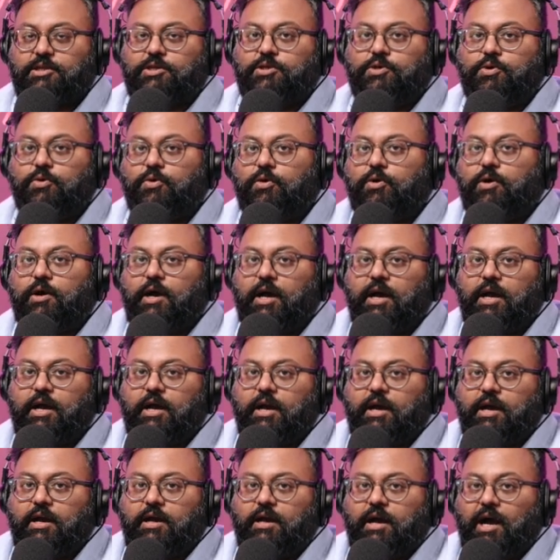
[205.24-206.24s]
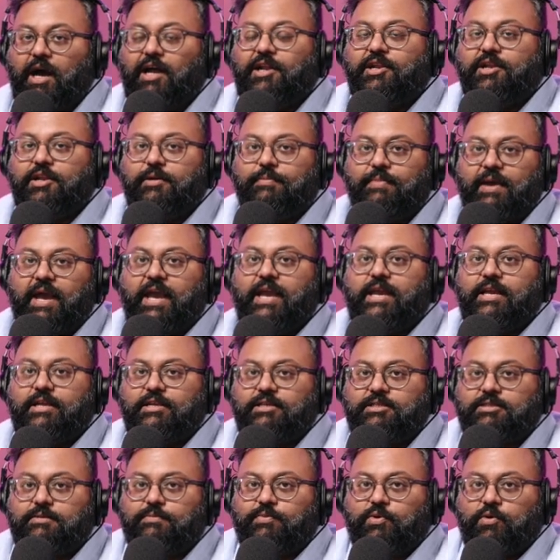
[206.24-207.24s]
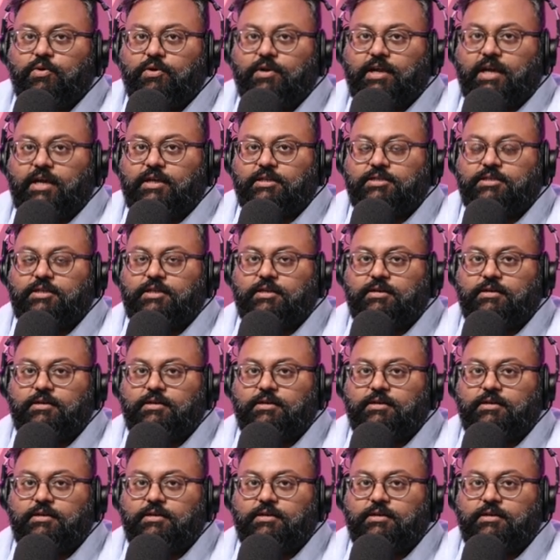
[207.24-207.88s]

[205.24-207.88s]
that you're underpaid as a porn actor?